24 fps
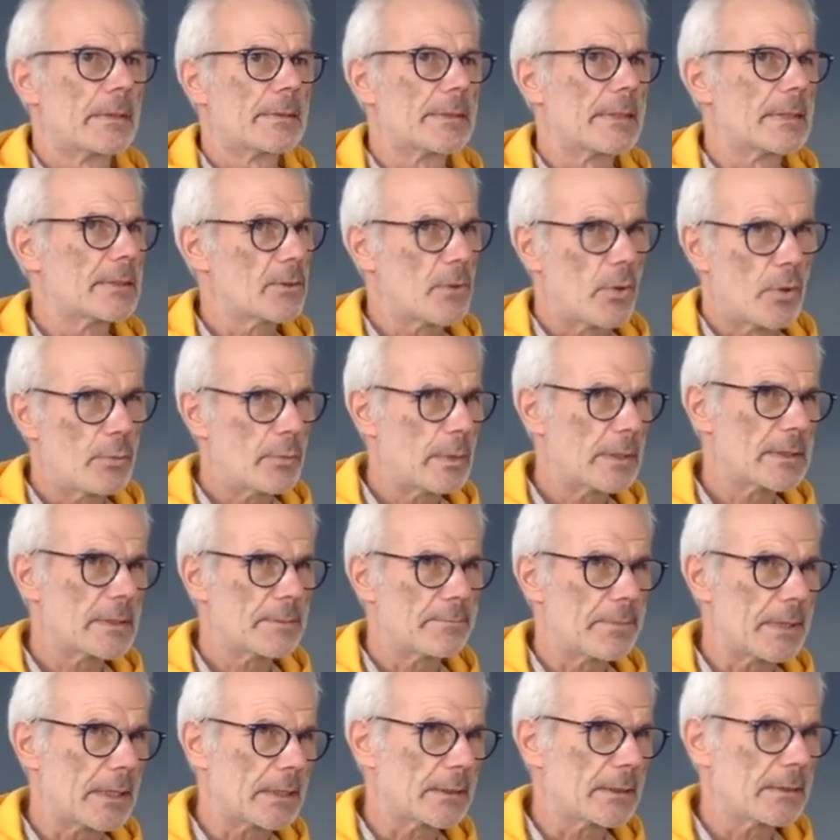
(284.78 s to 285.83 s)
there's always a
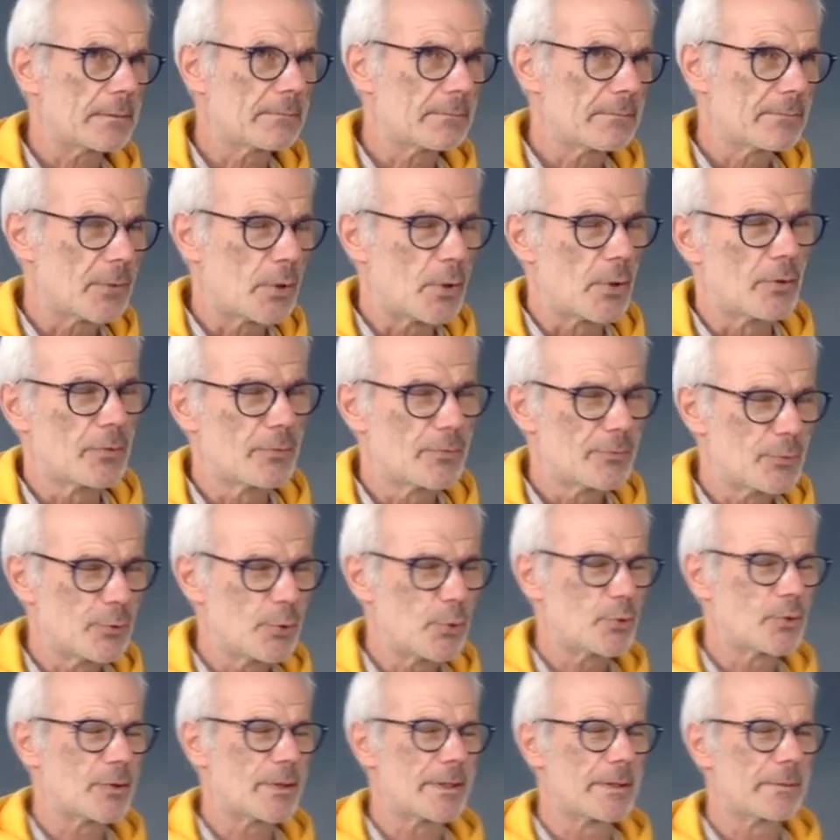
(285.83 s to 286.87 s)
but, or
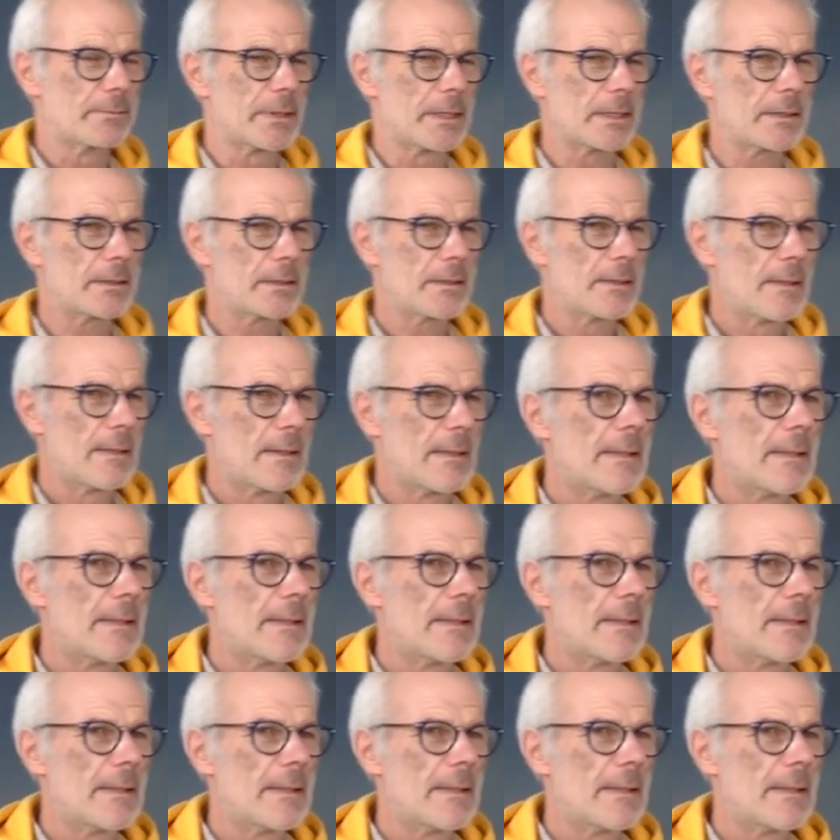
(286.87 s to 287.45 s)
usually a but.